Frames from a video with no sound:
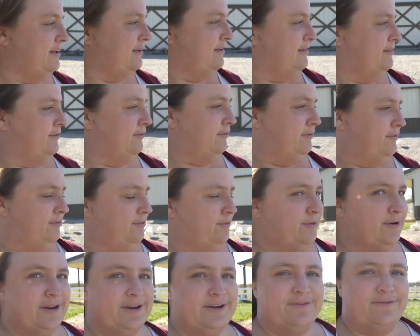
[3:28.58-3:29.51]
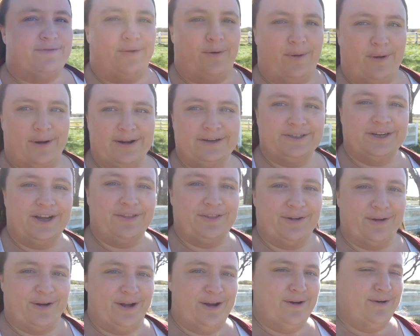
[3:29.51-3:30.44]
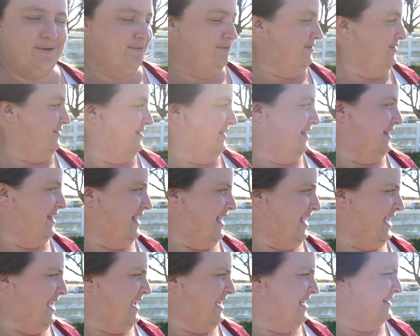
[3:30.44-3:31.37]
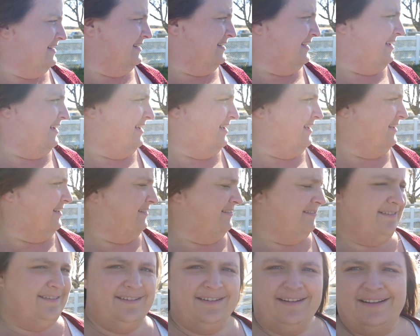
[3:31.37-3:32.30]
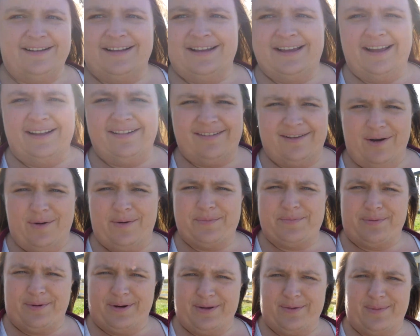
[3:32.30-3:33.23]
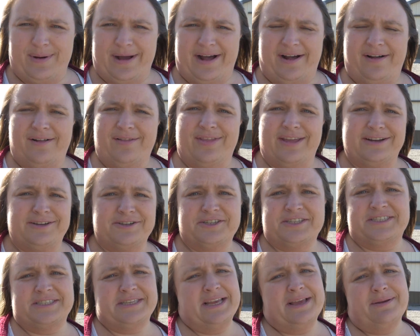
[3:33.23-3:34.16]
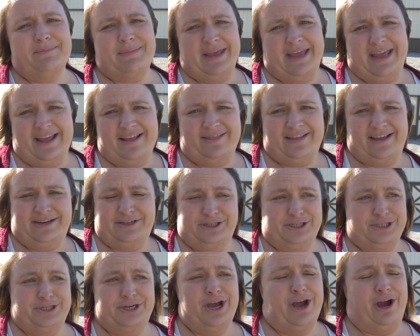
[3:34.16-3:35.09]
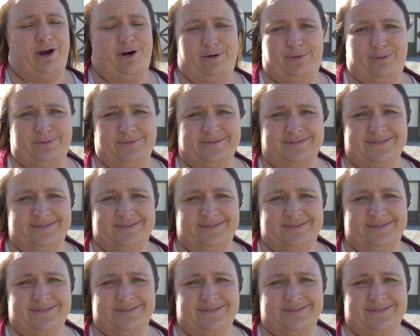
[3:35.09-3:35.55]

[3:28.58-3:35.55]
Uh, they're learning to forage on their own and uh, it's going pretty well. They just see me and they just know